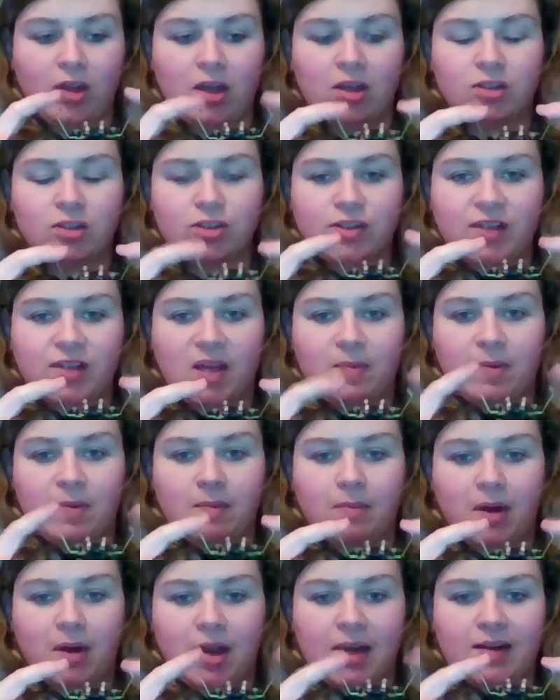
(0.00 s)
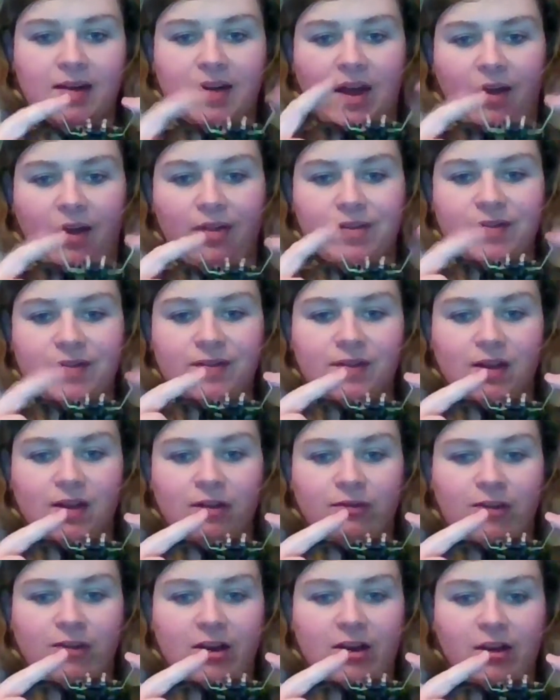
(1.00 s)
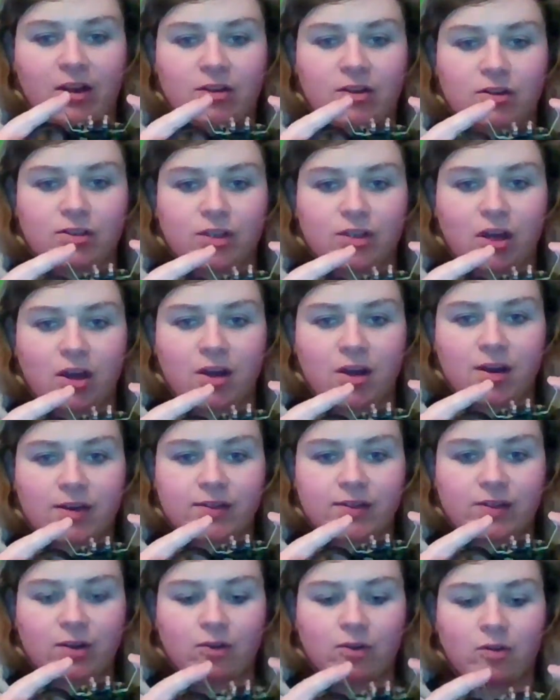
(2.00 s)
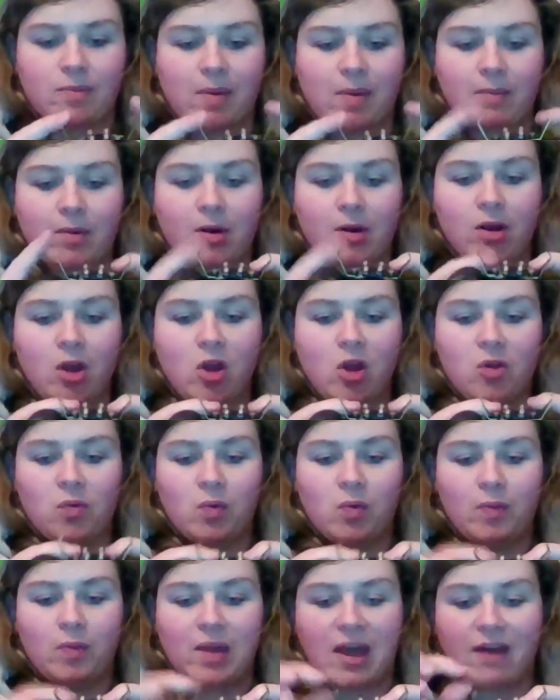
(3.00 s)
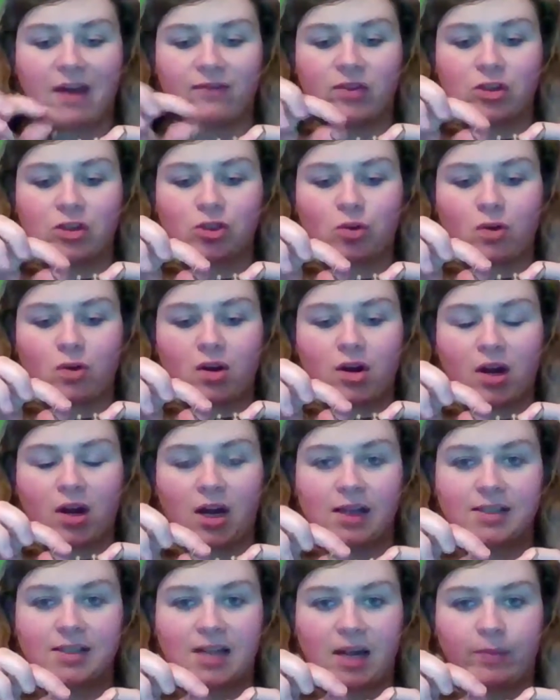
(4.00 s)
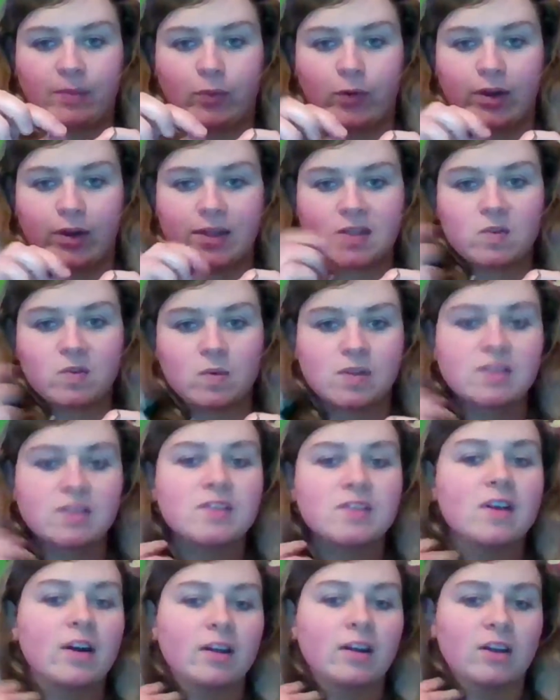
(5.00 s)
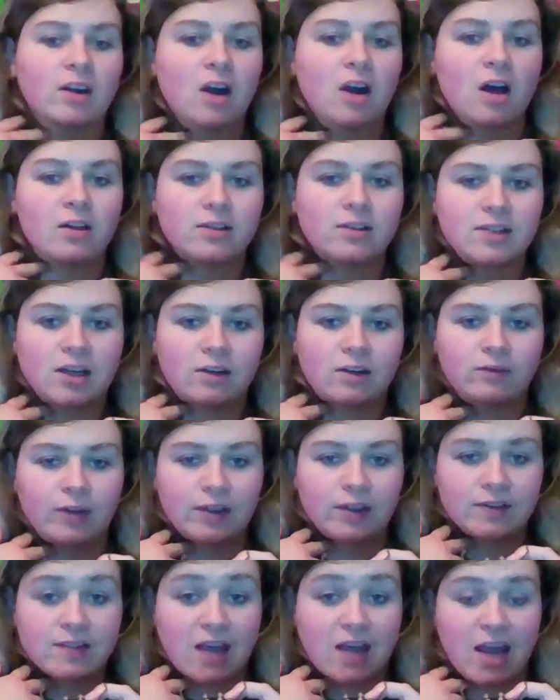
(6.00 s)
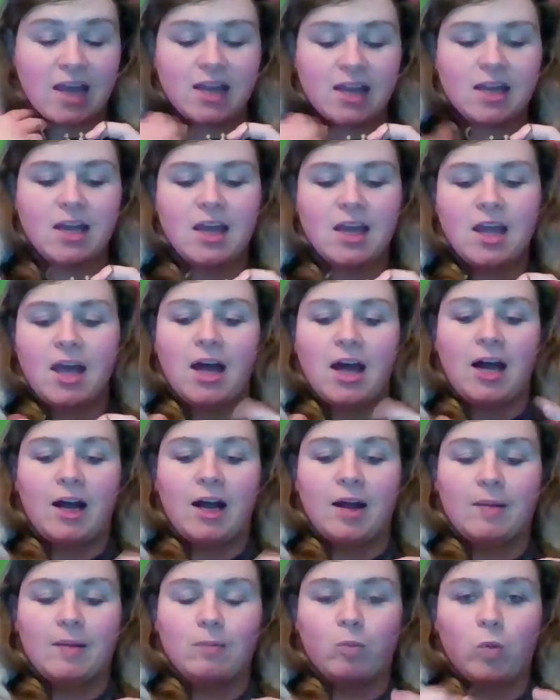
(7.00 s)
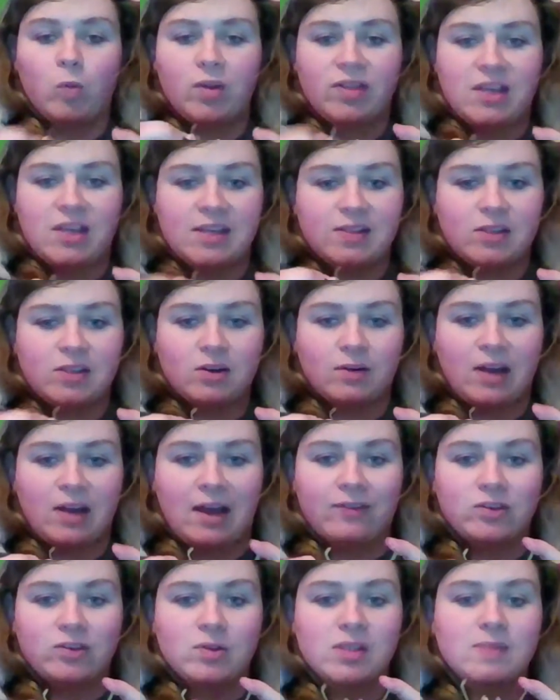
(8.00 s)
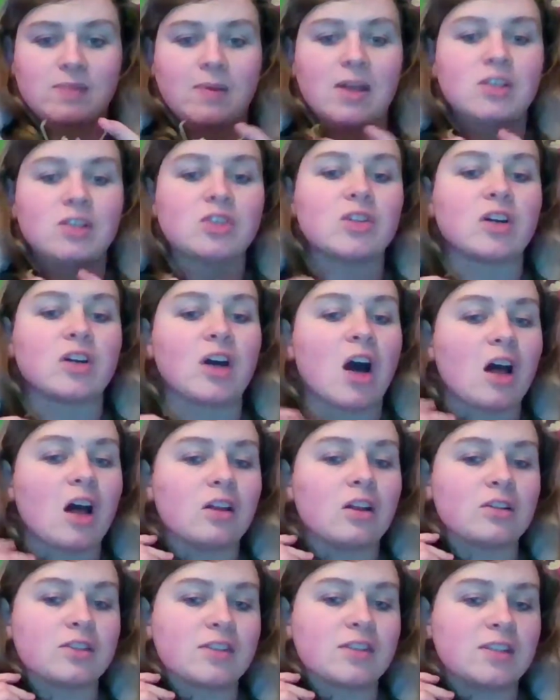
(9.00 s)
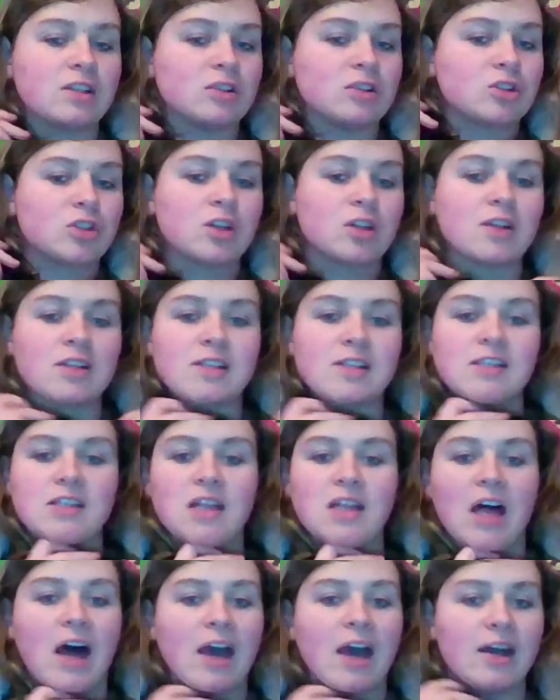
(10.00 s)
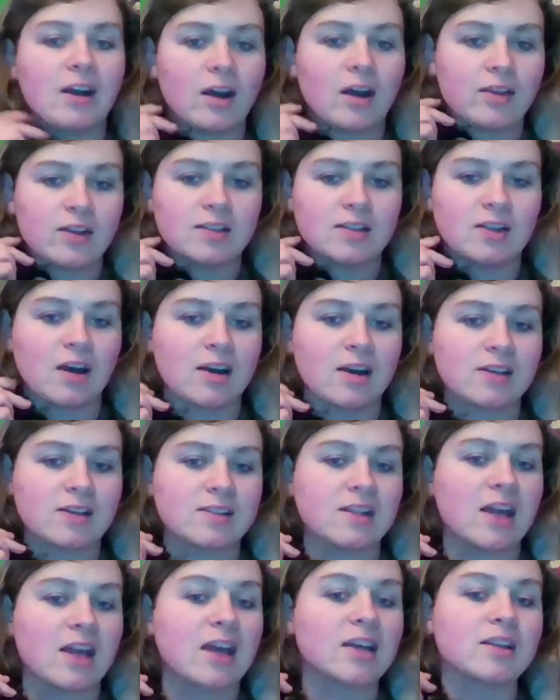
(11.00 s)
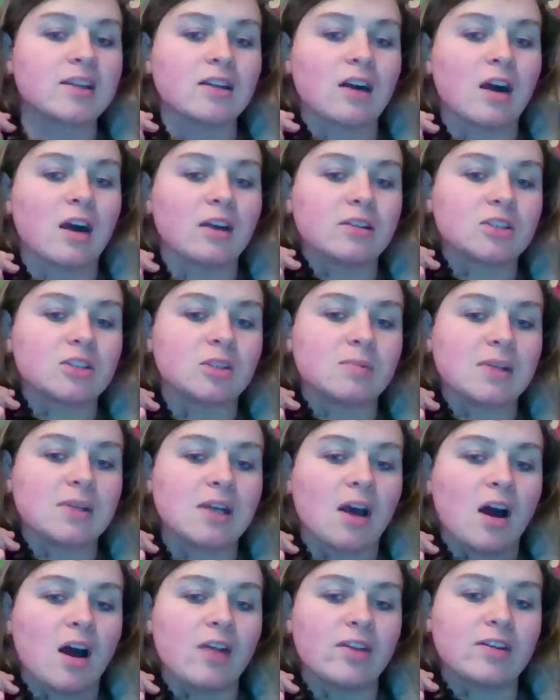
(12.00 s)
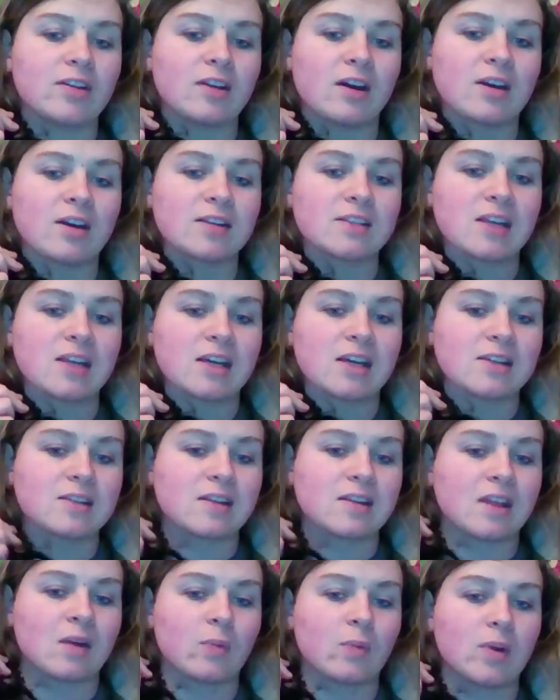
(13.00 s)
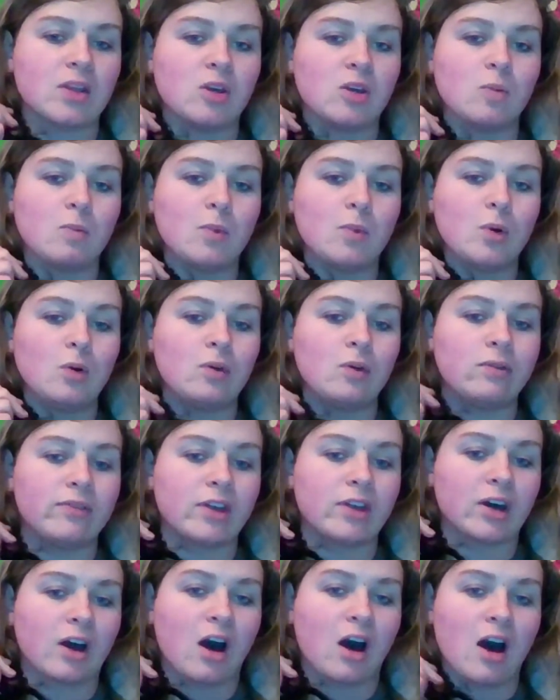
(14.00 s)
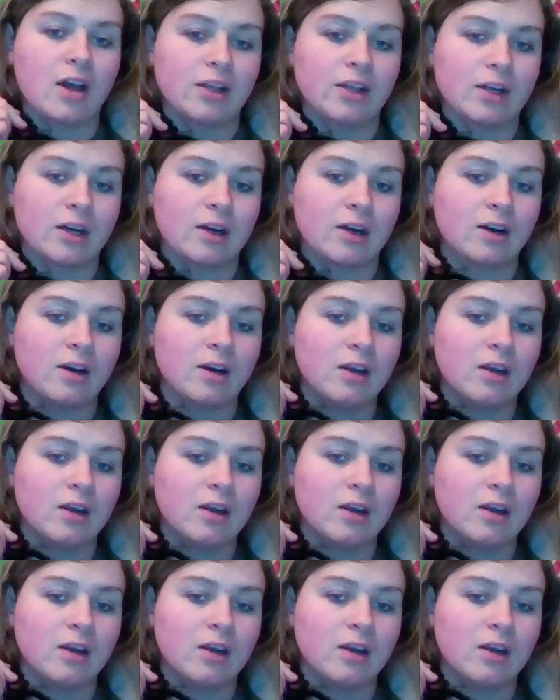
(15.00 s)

Just keep in mind how this is going to feel on your dog. So remember, when we have the shorter contact points, we're snugging the collar down real tight. With these, you don't have to as much. The collar still shouldn't slide on the dog's neck. The collar should be on the dog's neck so that when you move the collar,